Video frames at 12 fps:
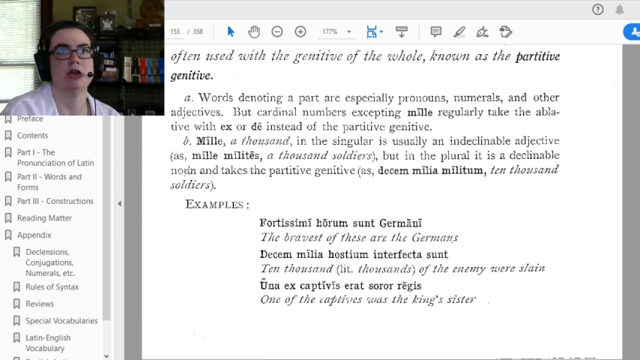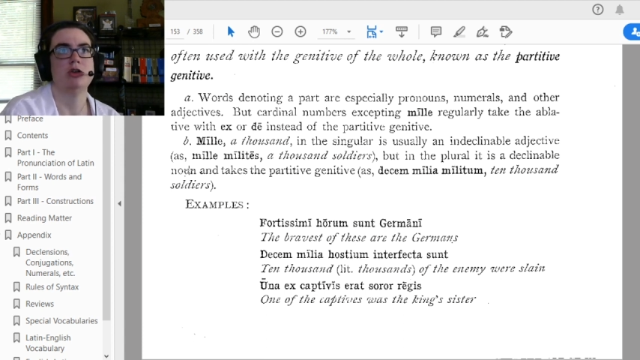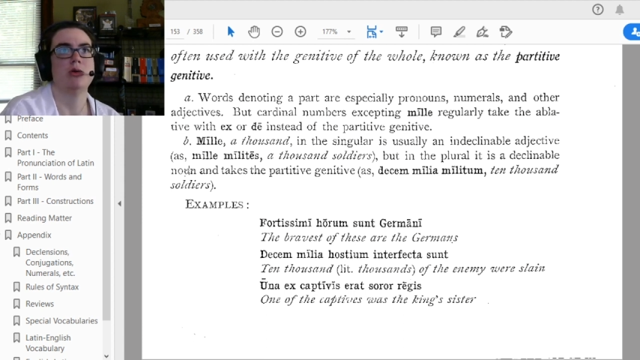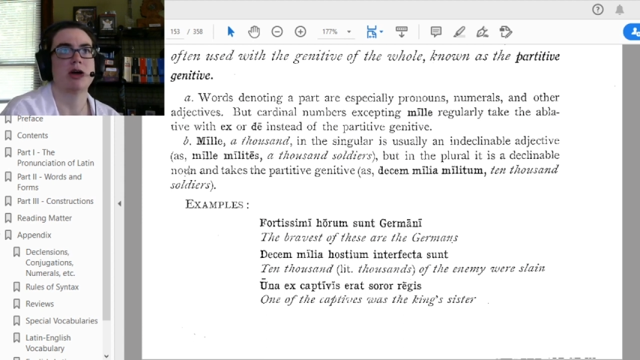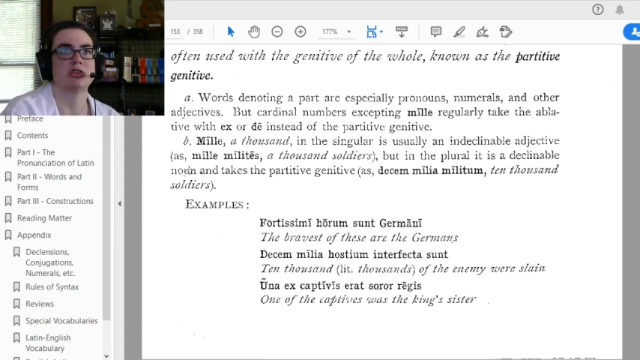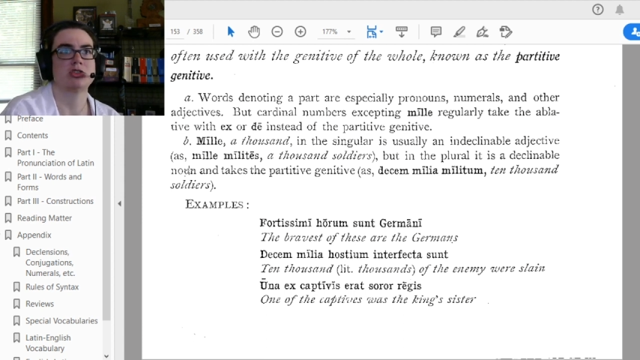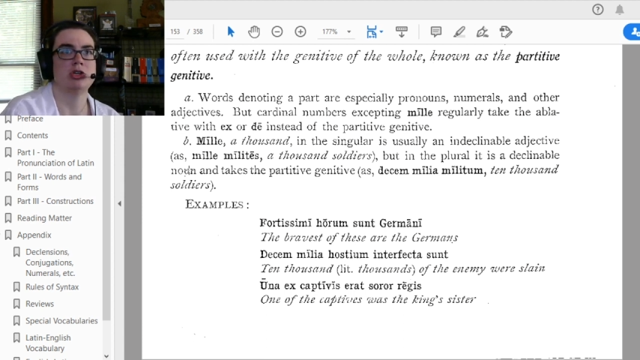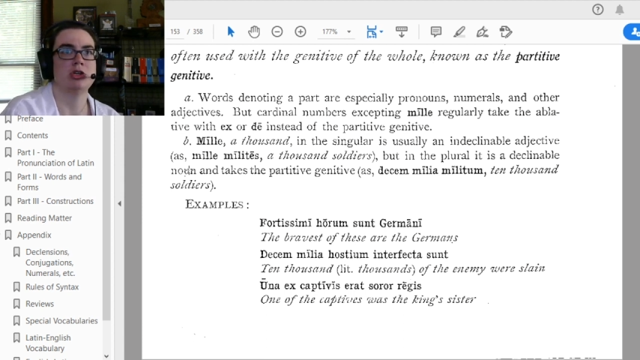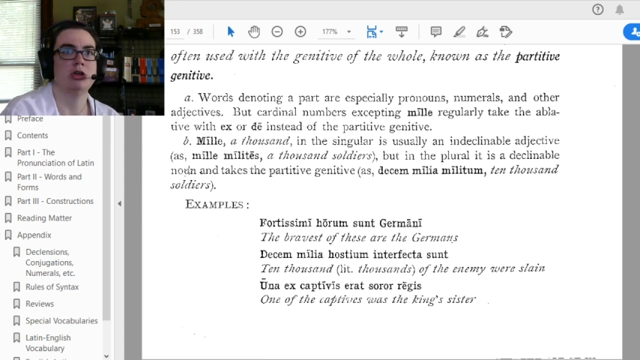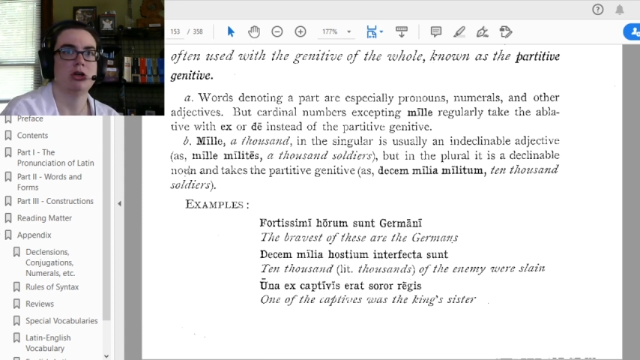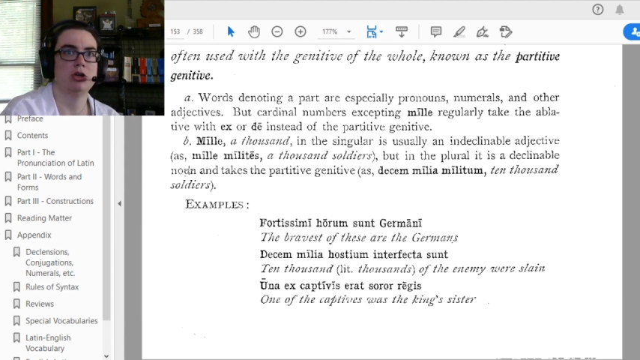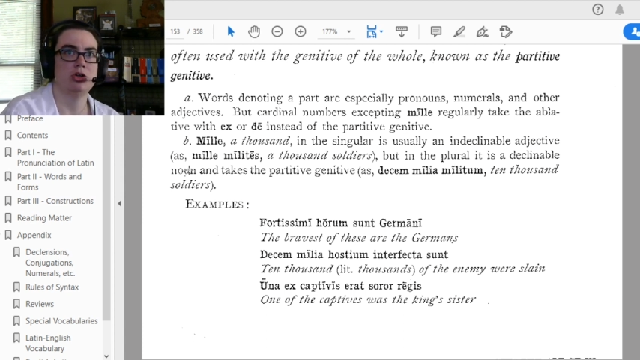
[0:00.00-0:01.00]
You
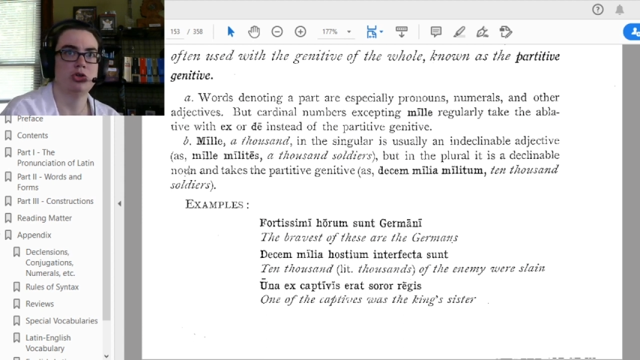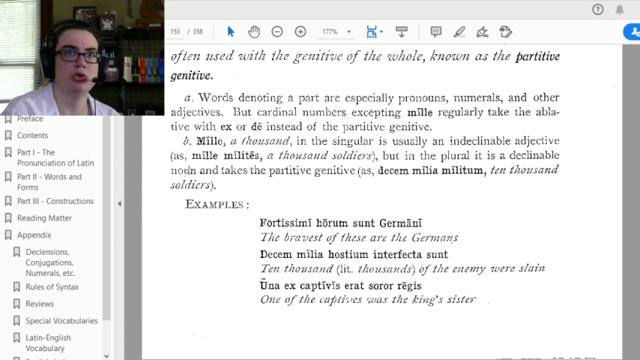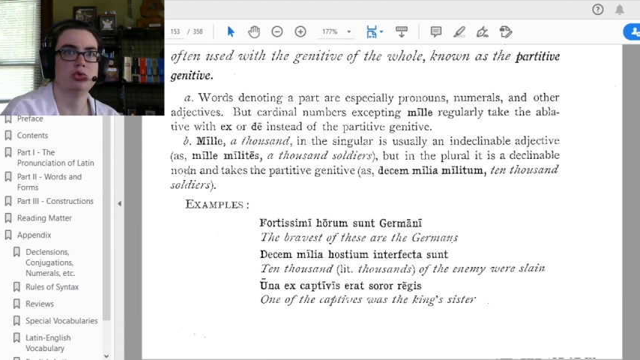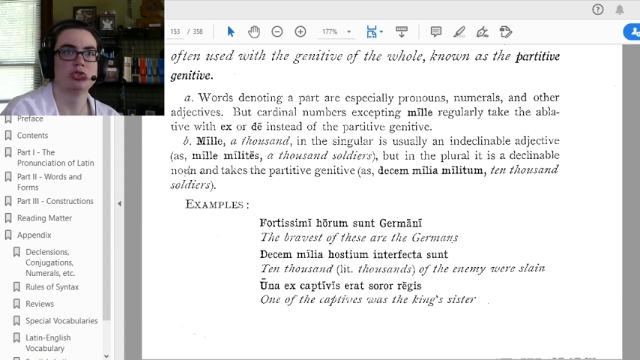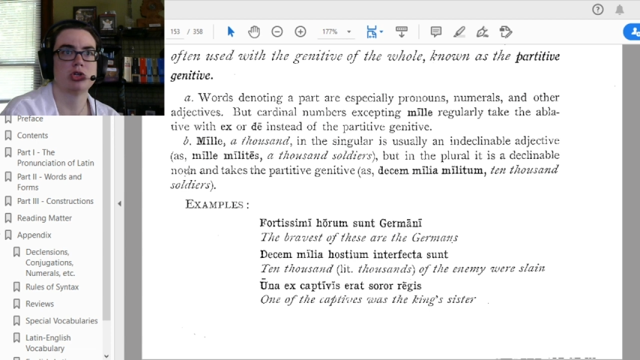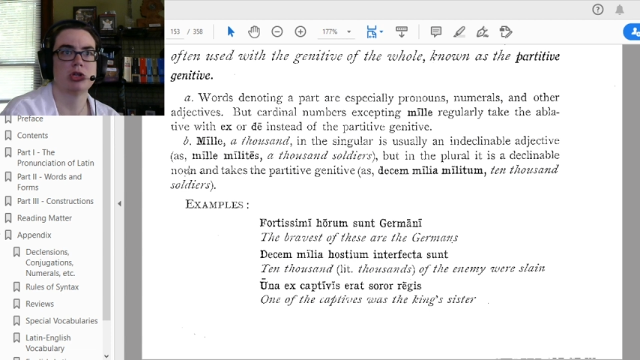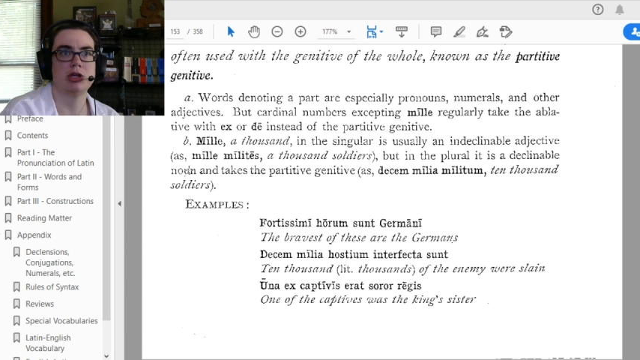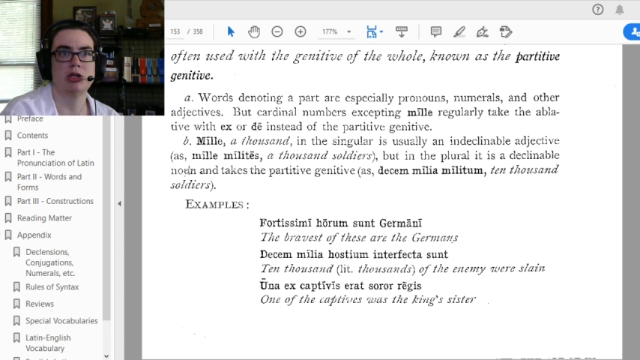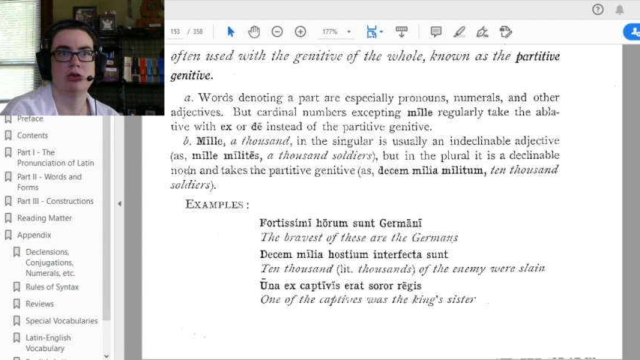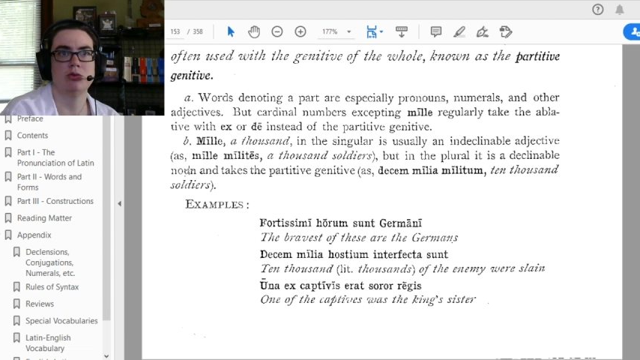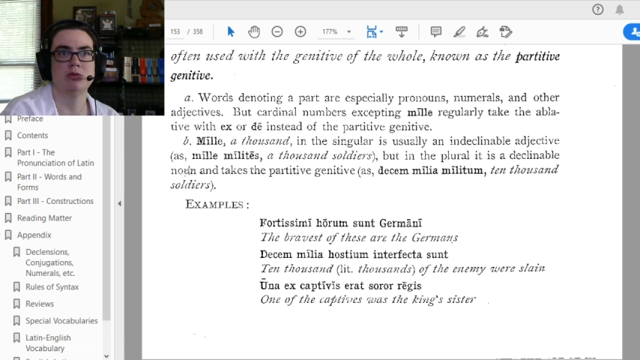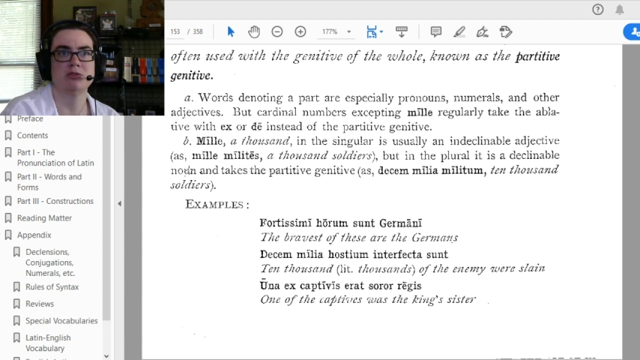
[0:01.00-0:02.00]
actually usually
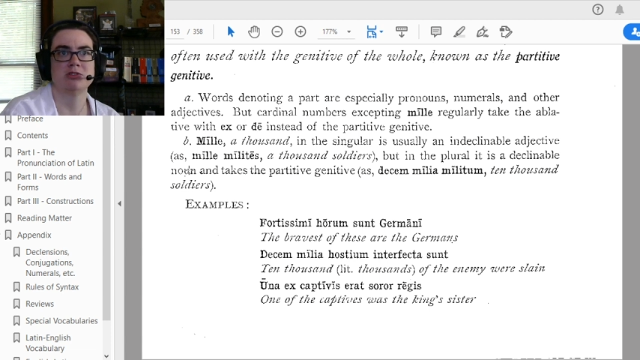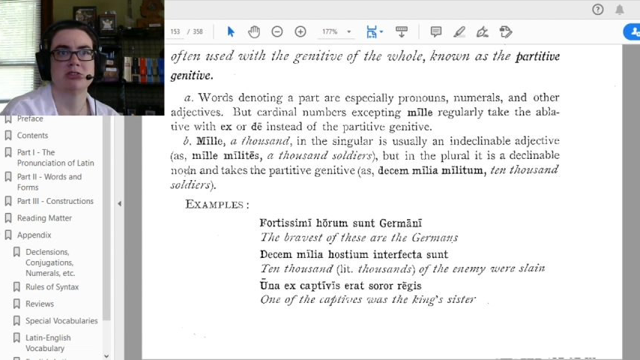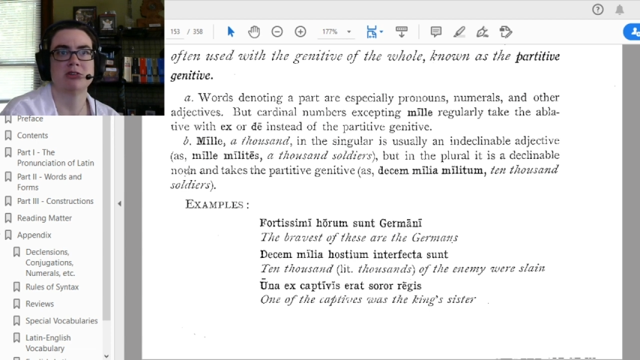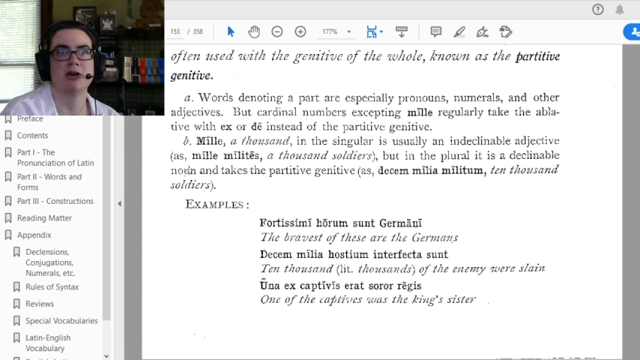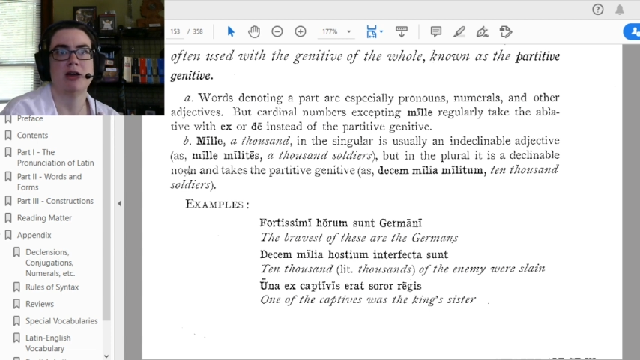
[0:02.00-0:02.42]
use